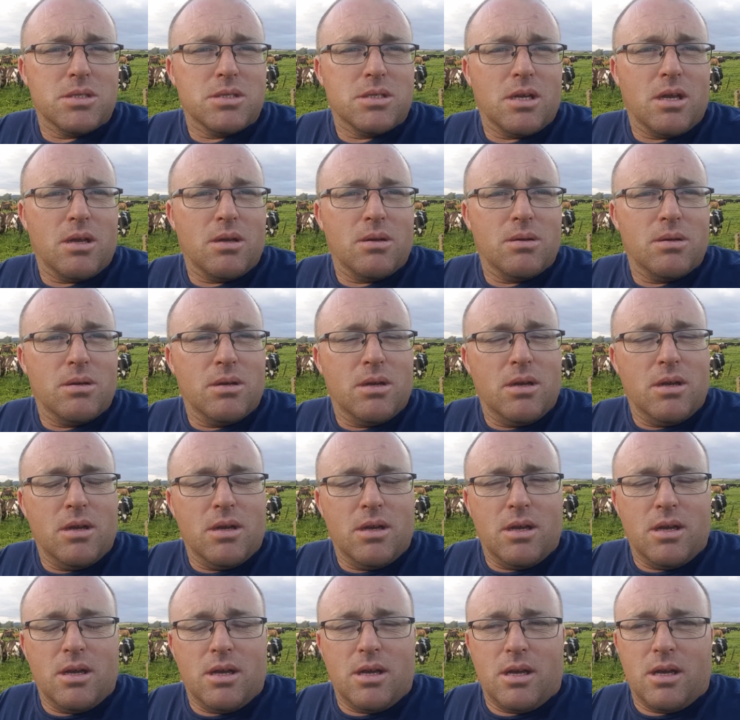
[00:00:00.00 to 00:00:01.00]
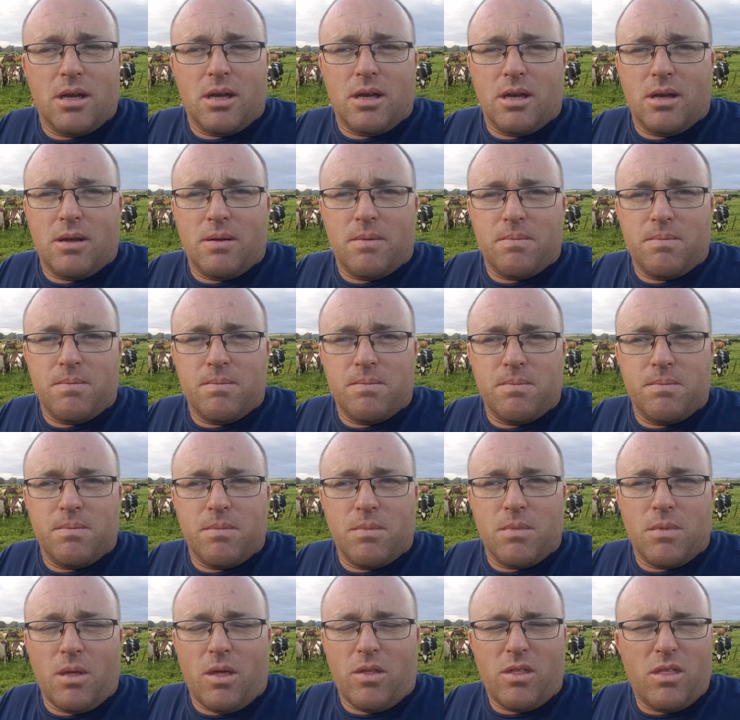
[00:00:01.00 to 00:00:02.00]
So I
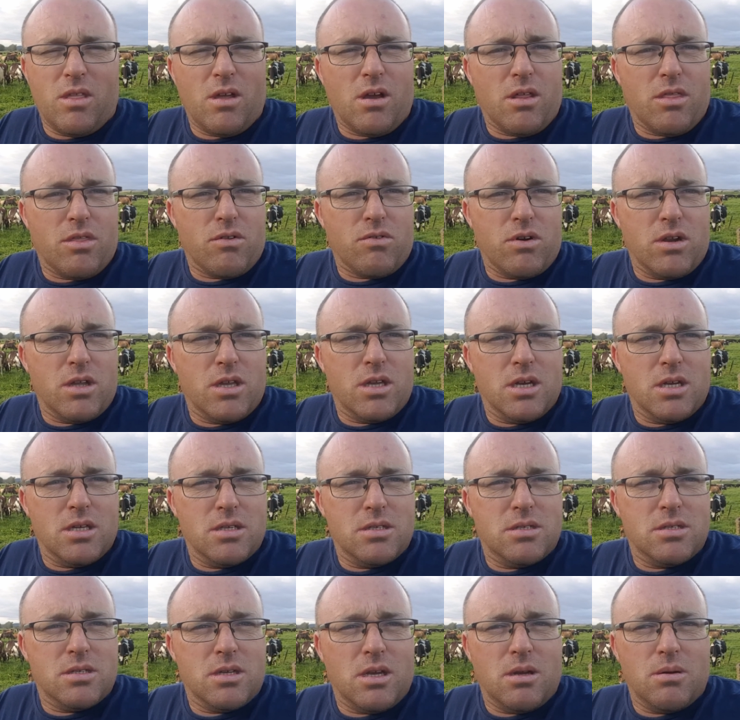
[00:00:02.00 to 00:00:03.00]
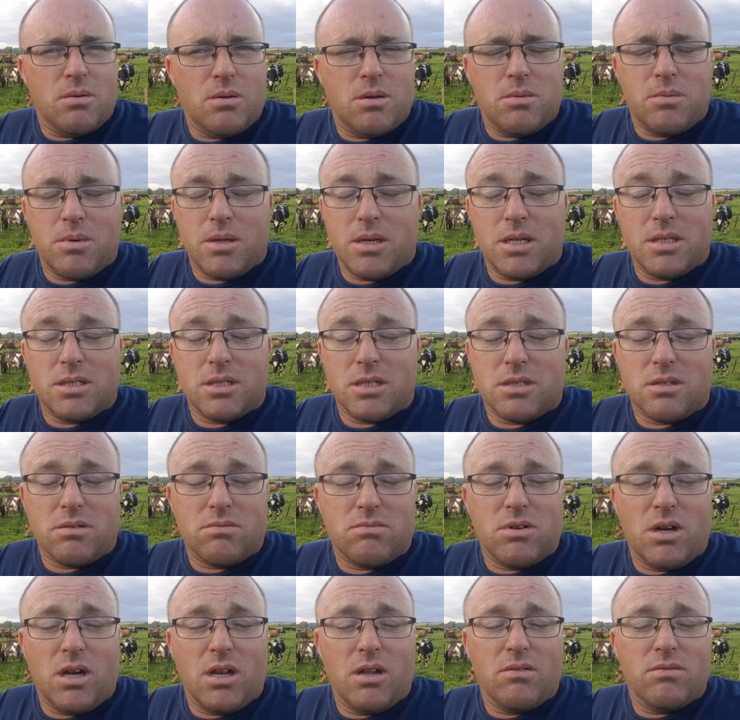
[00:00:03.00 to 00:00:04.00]
think they've got three kids. So, but it's just
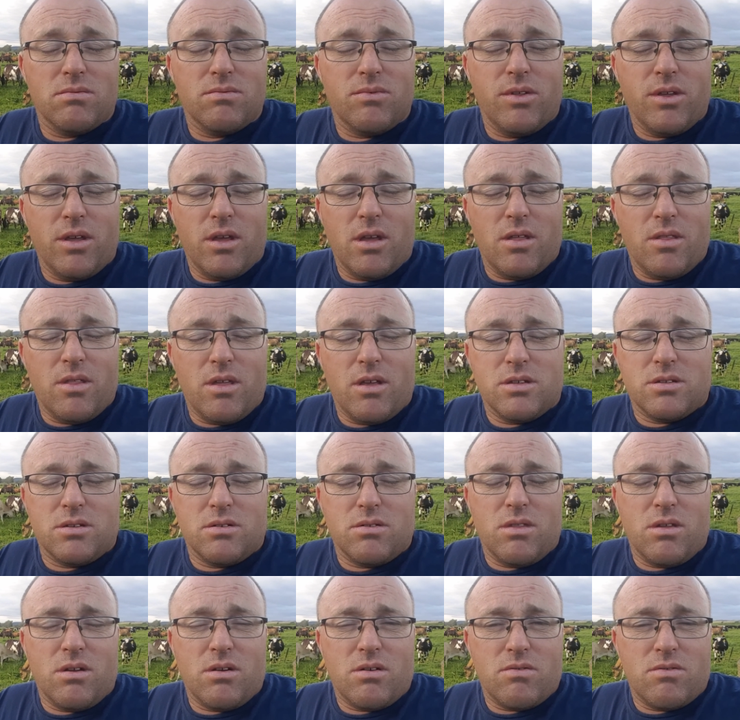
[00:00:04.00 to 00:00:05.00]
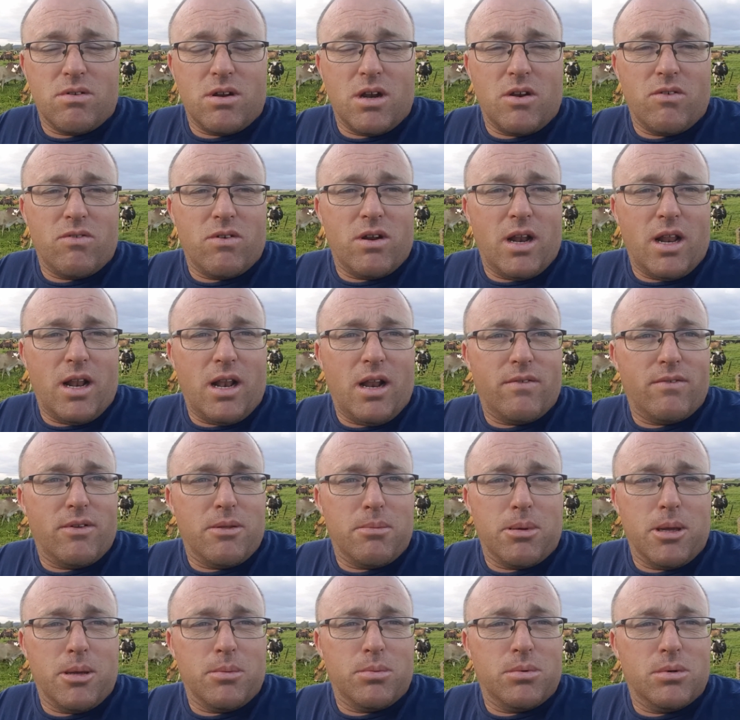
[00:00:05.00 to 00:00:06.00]
a really, they're really, really
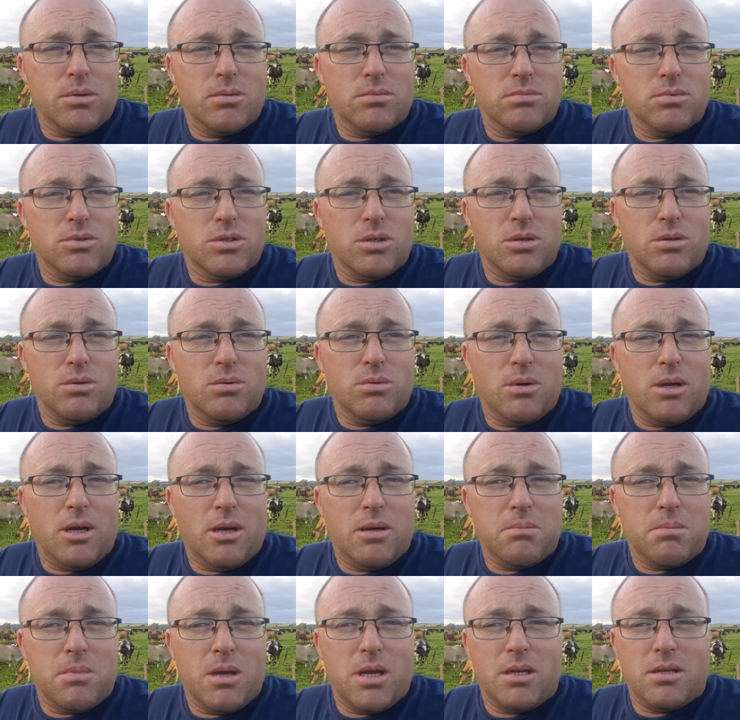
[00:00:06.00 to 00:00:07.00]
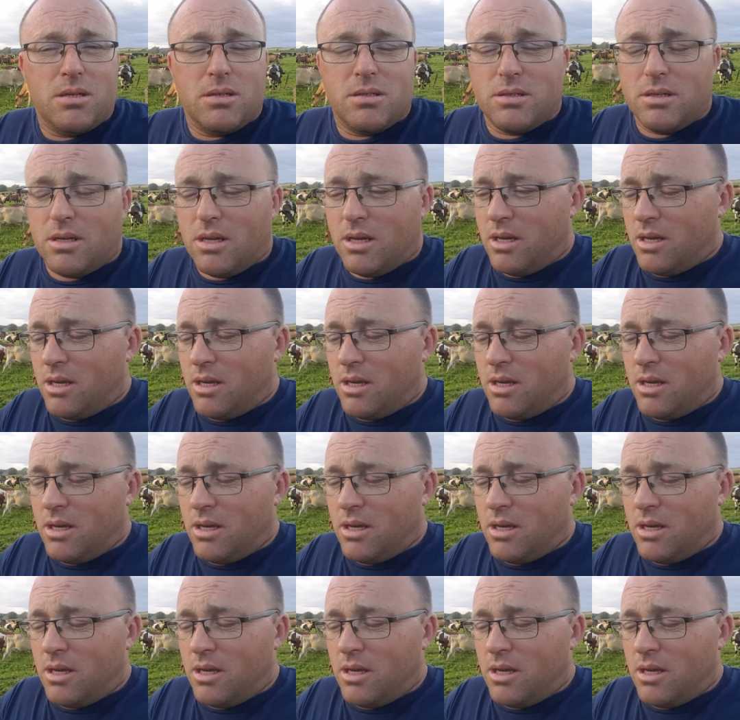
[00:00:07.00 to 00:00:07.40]
lovely people to meet.